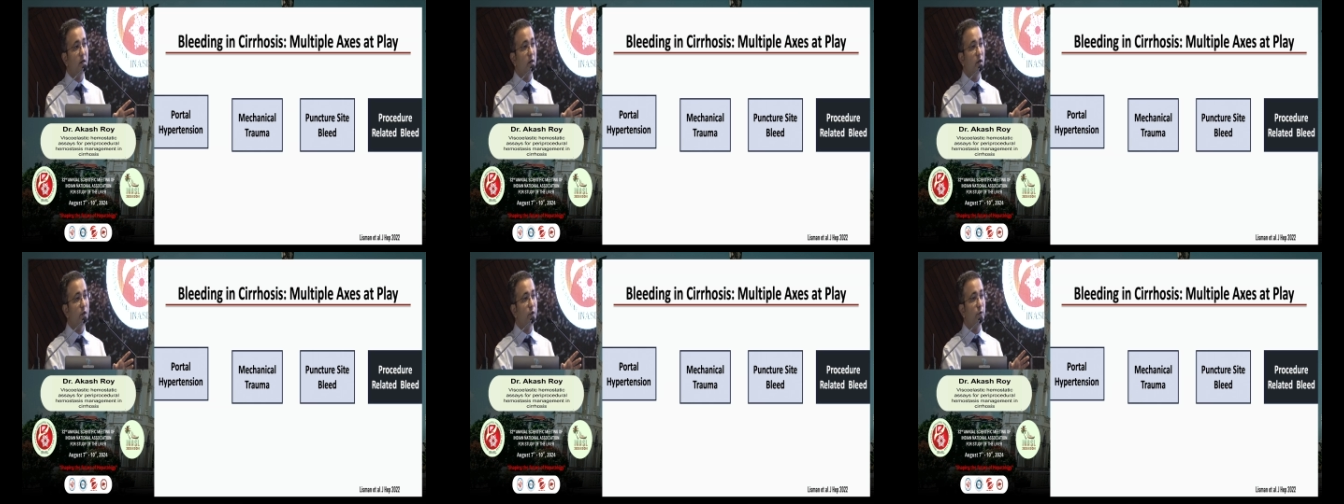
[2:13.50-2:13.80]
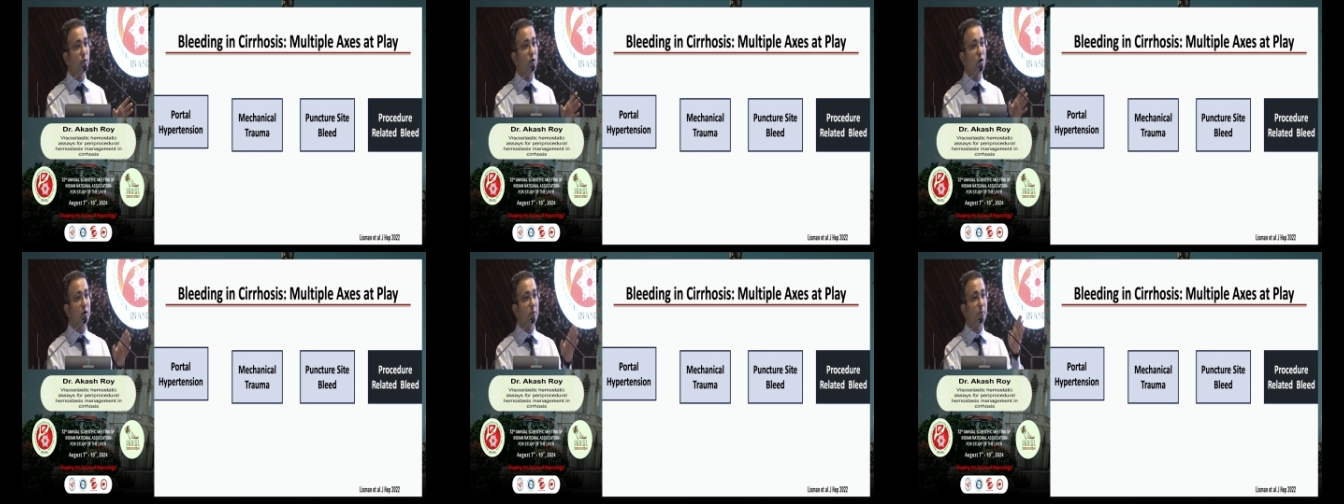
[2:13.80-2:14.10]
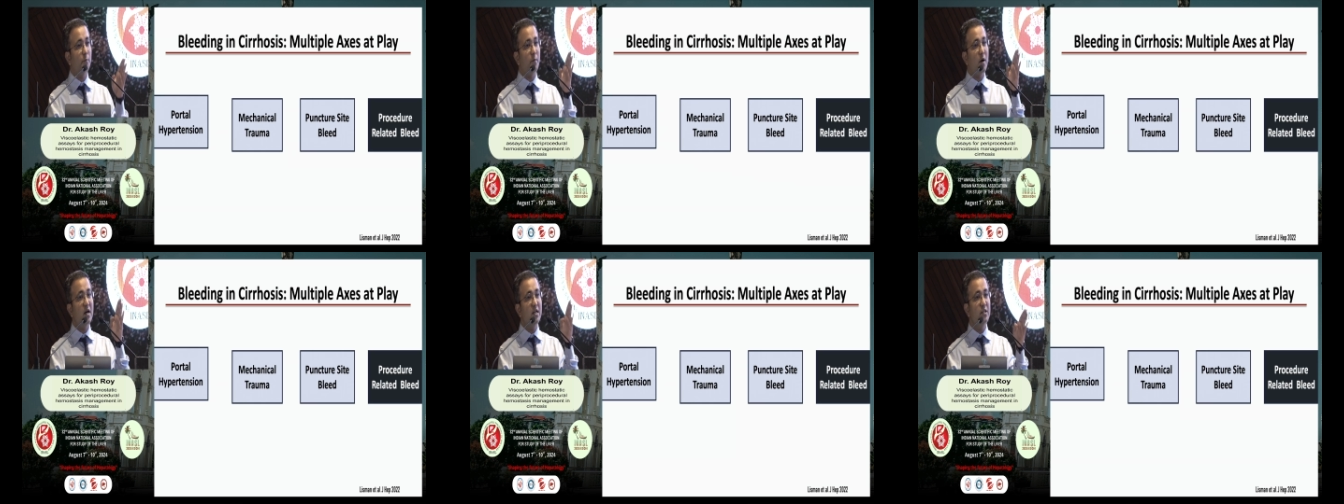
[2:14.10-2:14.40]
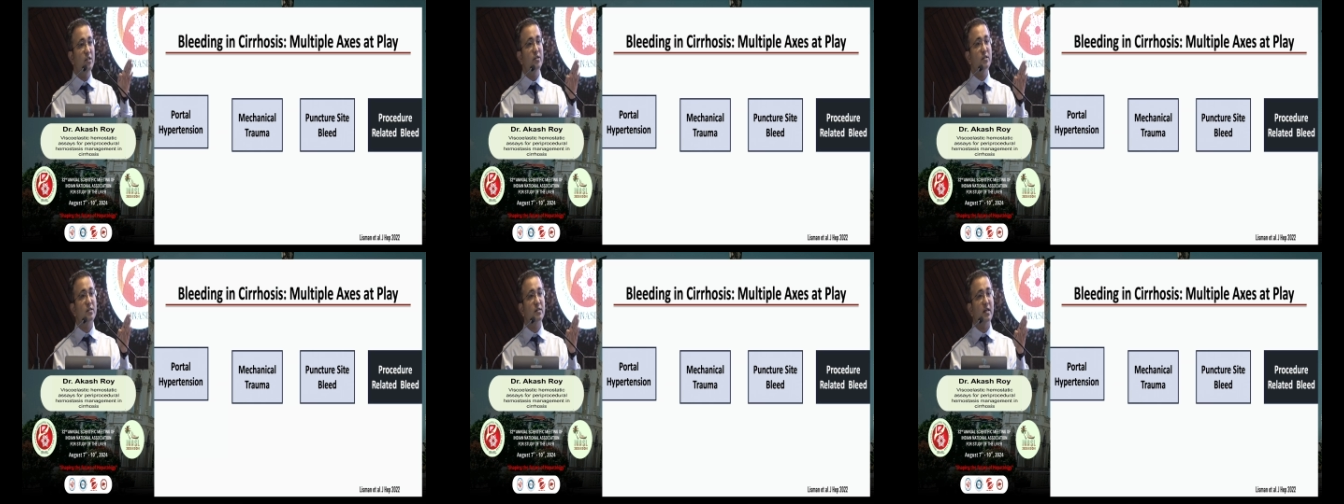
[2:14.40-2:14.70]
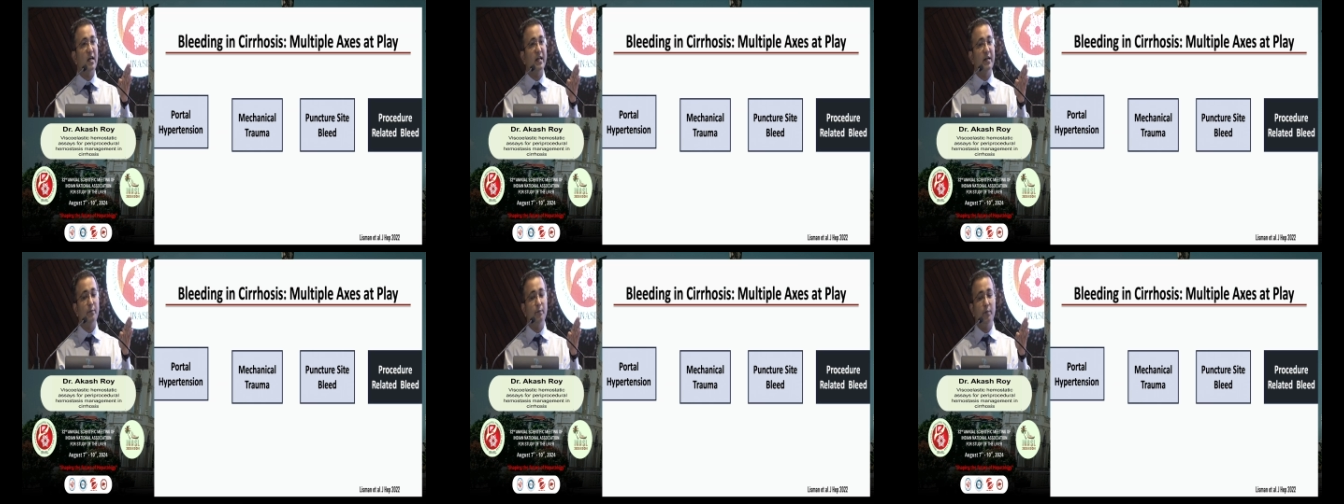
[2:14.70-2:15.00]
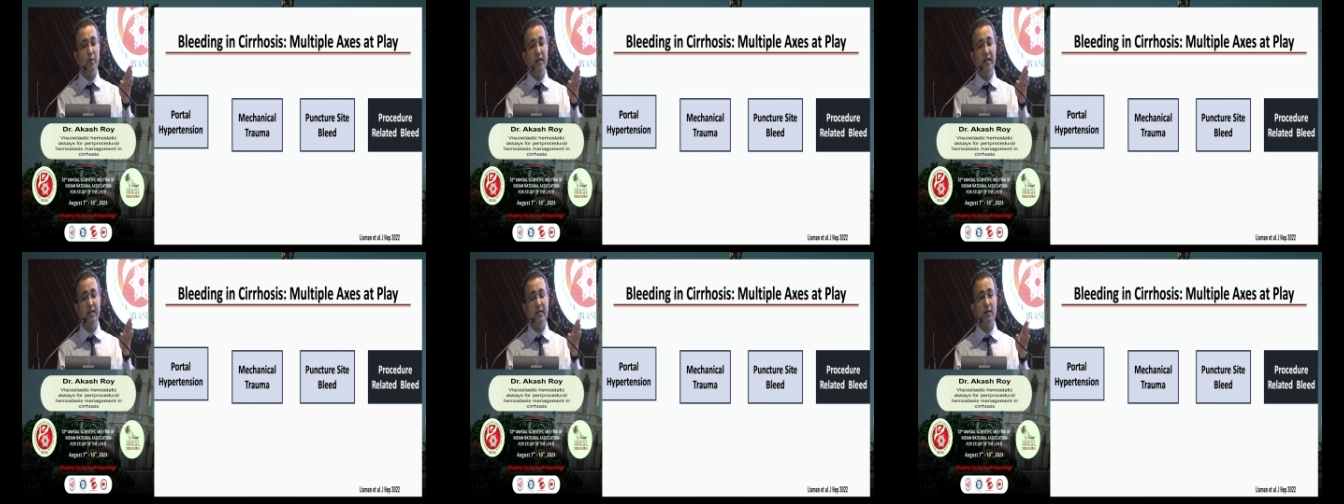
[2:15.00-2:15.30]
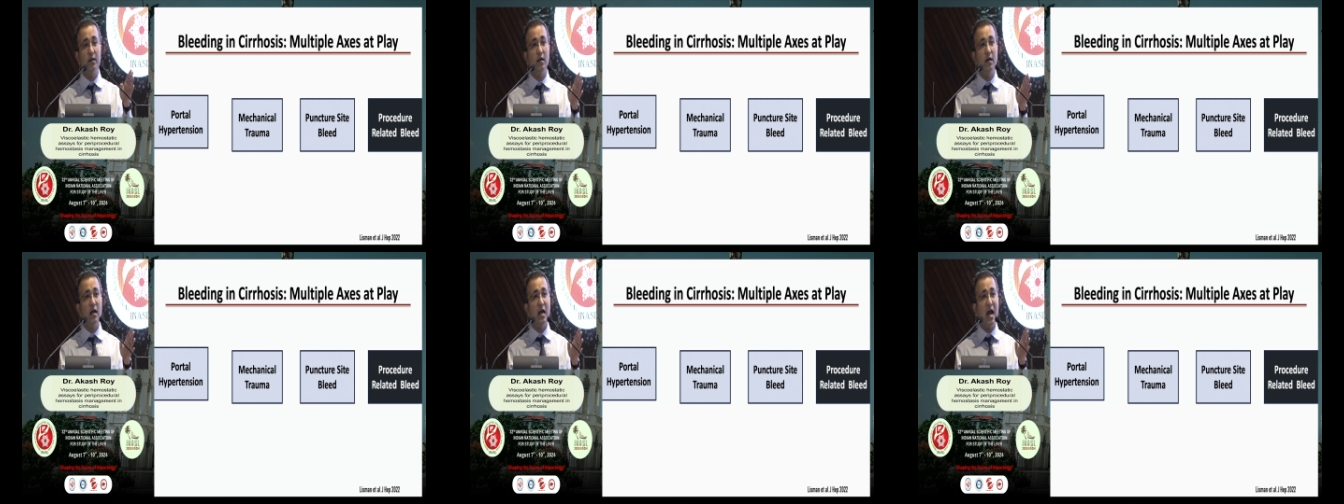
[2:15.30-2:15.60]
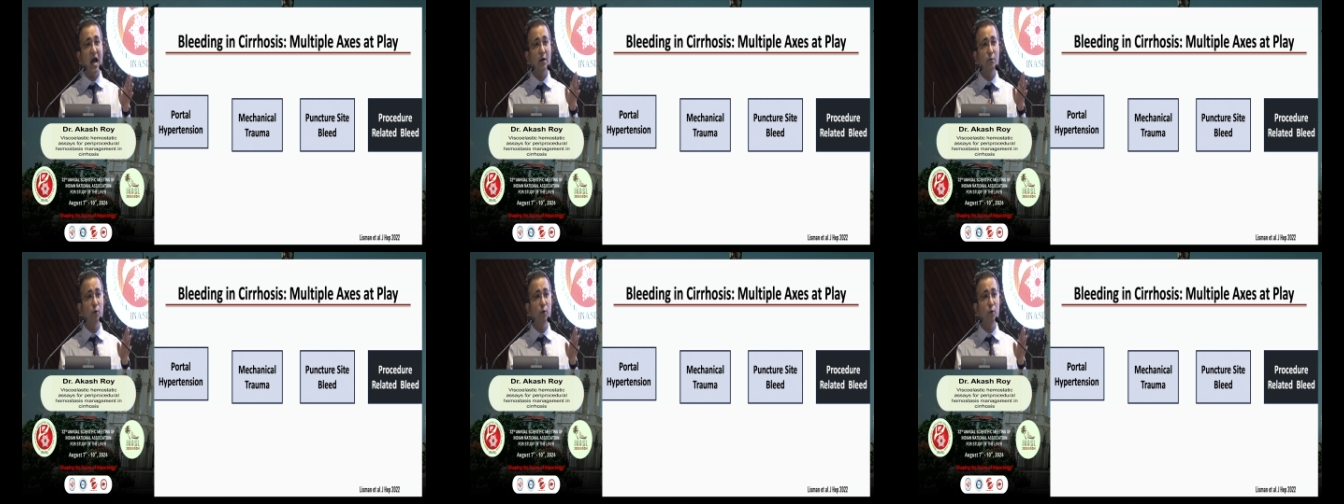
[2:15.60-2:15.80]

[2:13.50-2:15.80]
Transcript: you've got puncture site bleed, and